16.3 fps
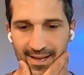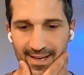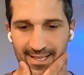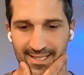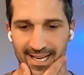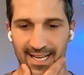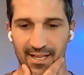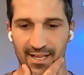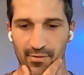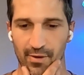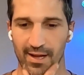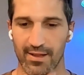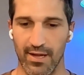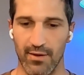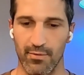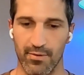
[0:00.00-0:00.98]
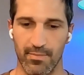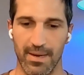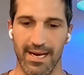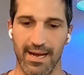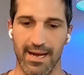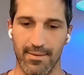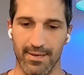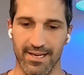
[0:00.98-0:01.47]
Exactly right, like with
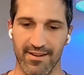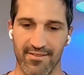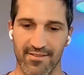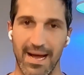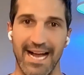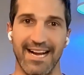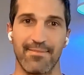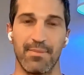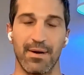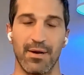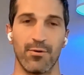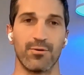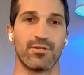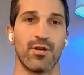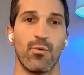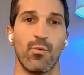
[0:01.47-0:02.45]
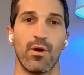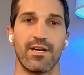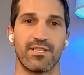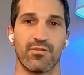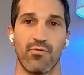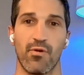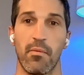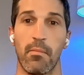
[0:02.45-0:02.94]
being able to give back, but also wanting
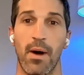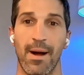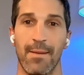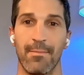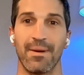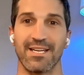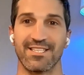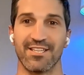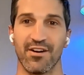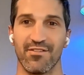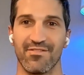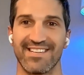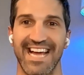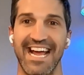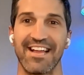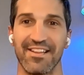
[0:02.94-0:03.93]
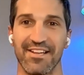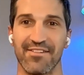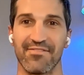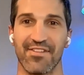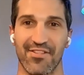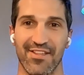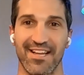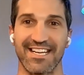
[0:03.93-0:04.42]
to remind myself daily
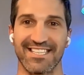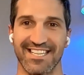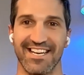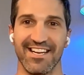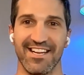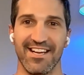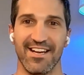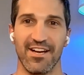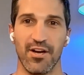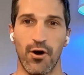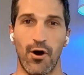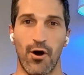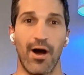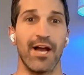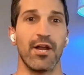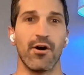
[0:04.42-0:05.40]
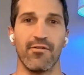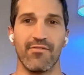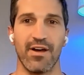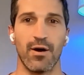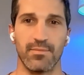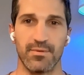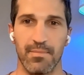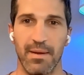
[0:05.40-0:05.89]
of the things that I know have
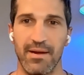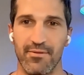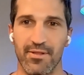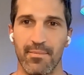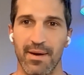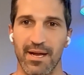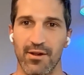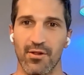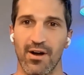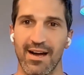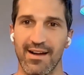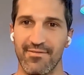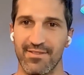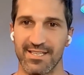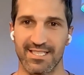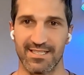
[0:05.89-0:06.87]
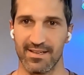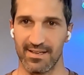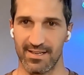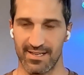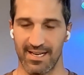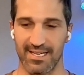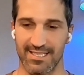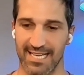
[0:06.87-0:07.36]
helped me with a better life. It's
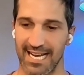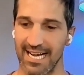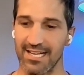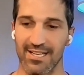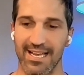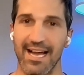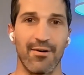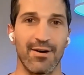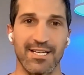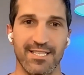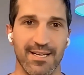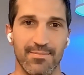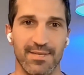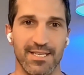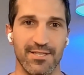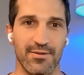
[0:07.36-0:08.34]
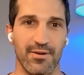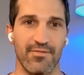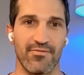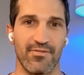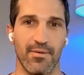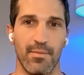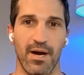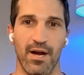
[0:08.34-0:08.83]
exactly how I stepped into
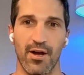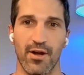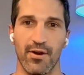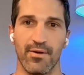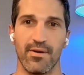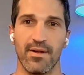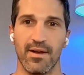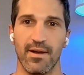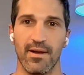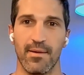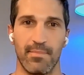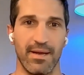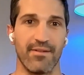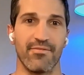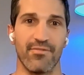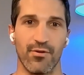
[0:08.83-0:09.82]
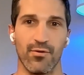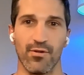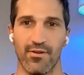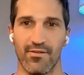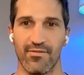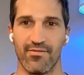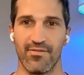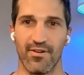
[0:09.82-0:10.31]
it, from my own
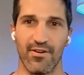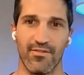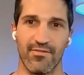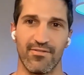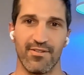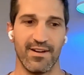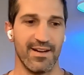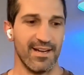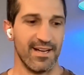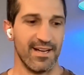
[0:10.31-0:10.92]
pitfall of